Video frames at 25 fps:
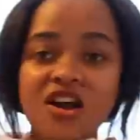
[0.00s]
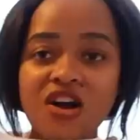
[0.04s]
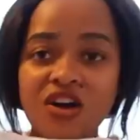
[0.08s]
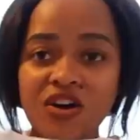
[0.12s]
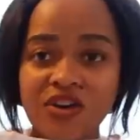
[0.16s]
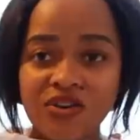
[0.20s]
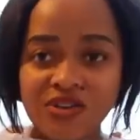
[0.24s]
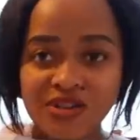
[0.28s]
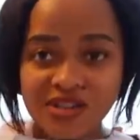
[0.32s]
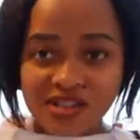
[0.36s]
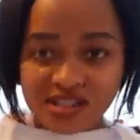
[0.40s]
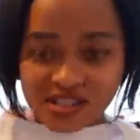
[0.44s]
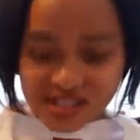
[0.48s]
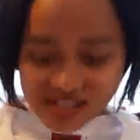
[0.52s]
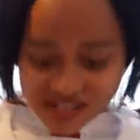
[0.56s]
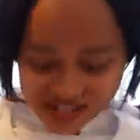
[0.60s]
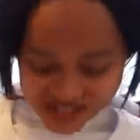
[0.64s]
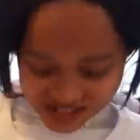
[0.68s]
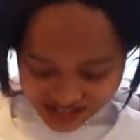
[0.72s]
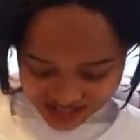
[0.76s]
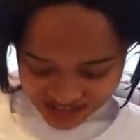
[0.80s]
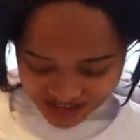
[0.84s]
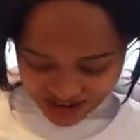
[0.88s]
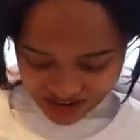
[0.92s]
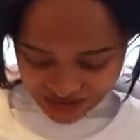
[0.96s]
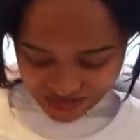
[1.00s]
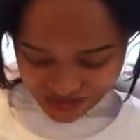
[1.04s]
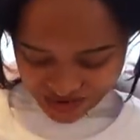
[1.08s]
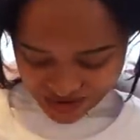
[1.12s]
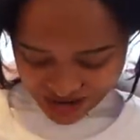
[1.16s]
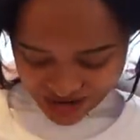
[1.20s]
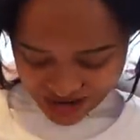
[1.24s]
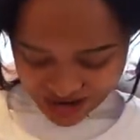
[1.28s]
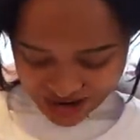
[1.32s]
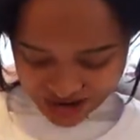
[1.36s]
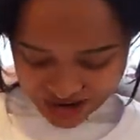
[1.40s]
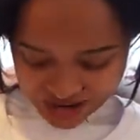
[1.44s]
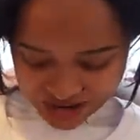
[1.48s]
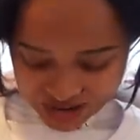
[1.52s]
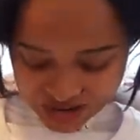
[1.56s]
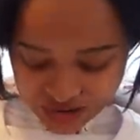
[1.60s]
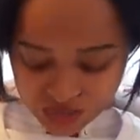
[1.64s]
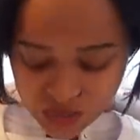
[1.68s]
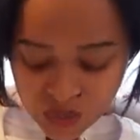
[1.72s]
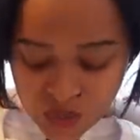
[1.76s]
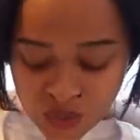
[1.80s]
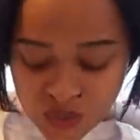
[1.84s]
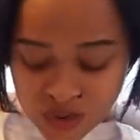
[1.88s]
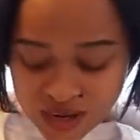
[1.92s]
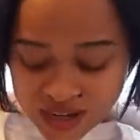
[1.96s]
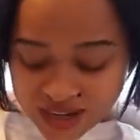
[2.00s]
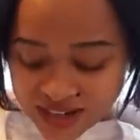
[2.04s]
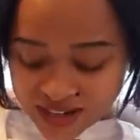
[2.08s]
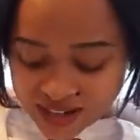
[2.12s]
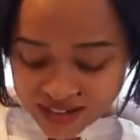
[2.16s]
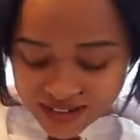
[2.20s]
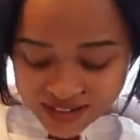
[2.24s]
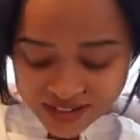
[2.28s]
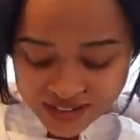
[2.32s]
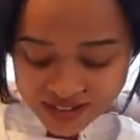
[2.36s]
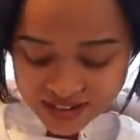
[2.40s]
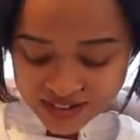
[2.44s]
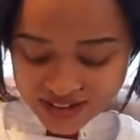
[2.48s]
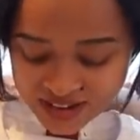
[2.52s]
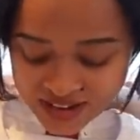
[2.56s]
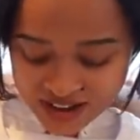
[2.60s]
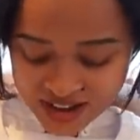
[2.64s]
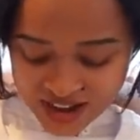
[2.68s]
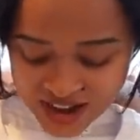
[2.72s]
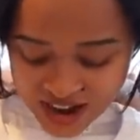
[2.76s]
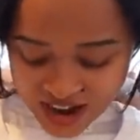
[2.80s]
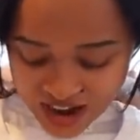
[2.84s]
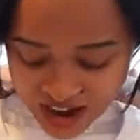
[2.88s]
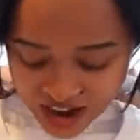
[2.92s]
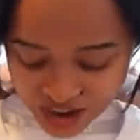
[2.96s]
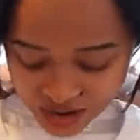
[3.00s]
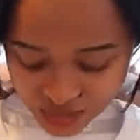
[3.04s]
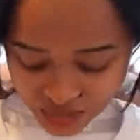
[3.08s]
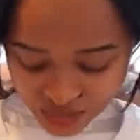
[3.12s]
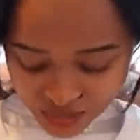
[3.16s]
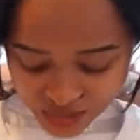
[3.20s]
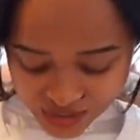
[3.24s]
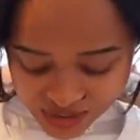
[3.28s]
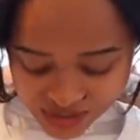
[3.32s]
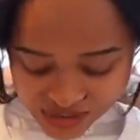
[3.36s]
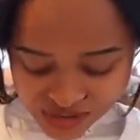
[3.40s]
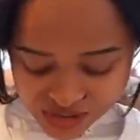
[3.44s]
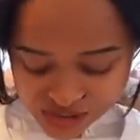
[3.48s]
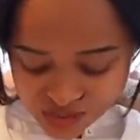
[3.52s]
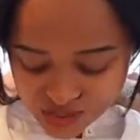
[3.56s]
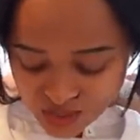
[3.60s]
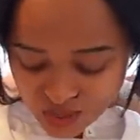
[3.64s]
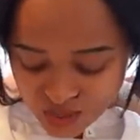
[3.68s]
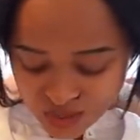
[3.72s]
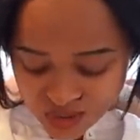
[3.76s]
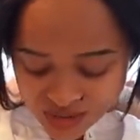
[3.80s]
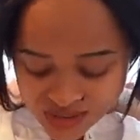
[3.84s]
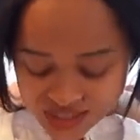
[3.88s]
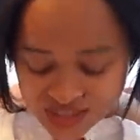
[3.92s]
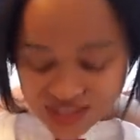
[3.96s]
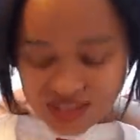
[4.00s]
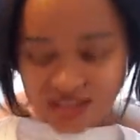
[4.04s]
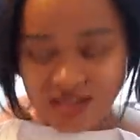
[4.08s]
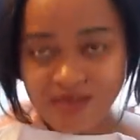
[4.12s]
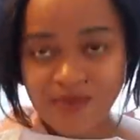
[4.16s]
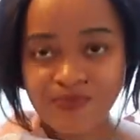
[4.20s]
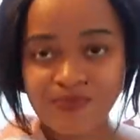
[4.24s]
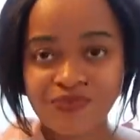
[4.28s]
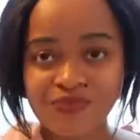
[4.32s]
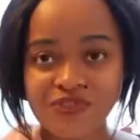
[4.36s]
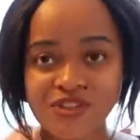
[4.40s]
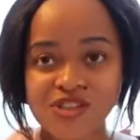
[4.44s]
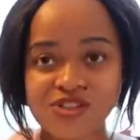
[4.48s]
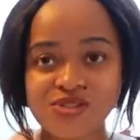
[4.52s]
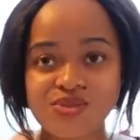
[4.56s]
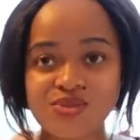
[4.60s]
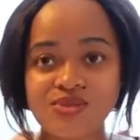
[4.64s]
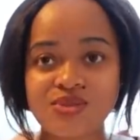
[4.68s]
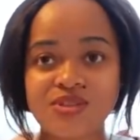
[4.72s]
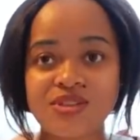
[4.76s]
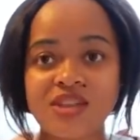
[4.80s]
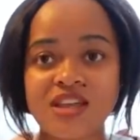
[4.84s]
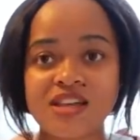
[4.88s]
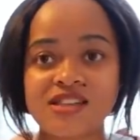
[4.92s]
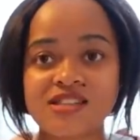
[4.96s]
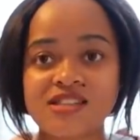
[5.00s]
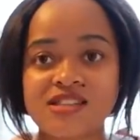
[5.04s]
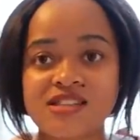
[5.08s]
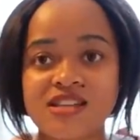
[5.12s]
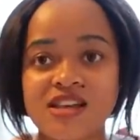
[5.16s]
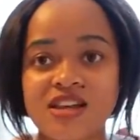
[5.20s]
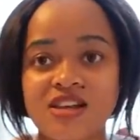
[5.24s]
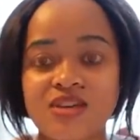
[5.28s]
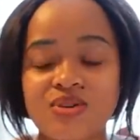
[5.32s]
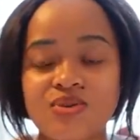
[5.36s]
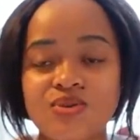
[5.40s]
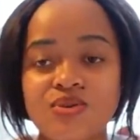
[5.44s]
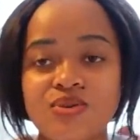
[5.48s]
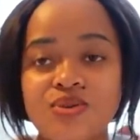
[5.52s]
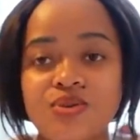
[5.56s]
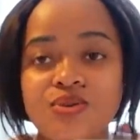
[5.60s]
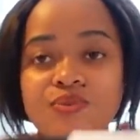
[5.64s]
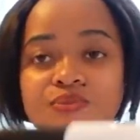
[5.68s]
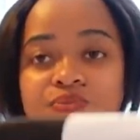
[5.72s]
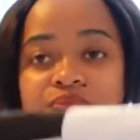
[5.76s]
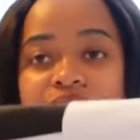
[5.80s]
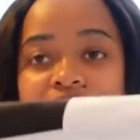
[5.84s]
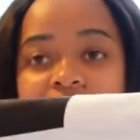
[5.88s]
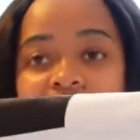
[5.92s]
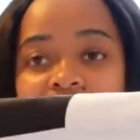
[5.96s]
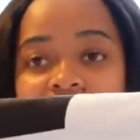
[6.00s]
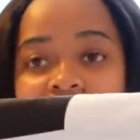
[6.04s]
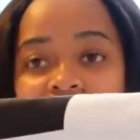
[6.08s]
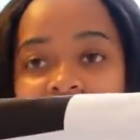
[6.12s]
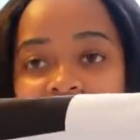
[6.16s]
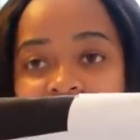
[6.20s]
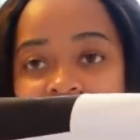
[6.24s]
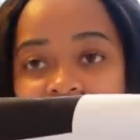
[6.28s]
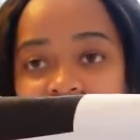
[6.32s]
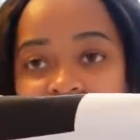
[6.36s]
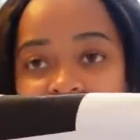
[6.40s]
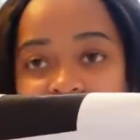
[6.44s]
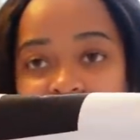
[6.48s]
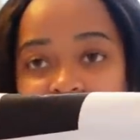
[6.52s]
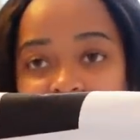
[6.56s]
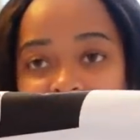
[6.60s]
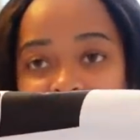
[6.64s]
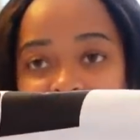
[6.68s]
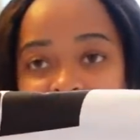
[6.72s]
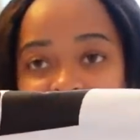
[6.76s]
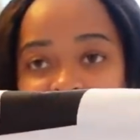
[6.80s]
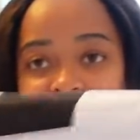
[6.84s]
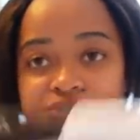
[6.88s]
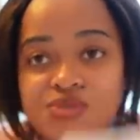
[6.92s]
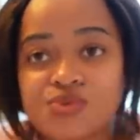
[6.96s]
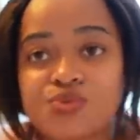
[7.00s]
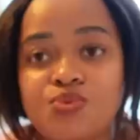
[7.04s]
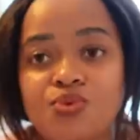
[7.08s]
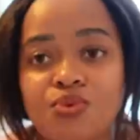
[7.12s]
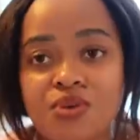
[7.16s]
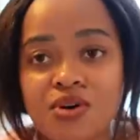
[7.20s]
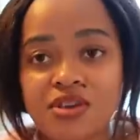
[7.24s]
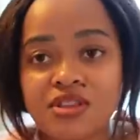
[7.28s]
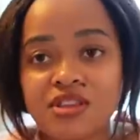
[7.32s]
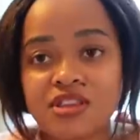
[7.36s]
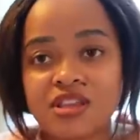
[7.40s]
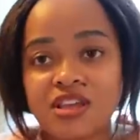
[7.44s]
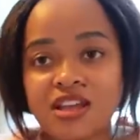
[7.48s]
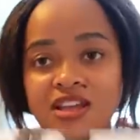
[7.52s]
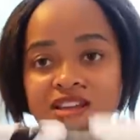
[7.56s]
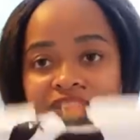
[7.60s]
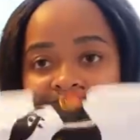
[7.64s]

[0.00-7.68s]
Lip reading: on it, the African queen, a queen's worth. So that's their logo, a queen's worth. I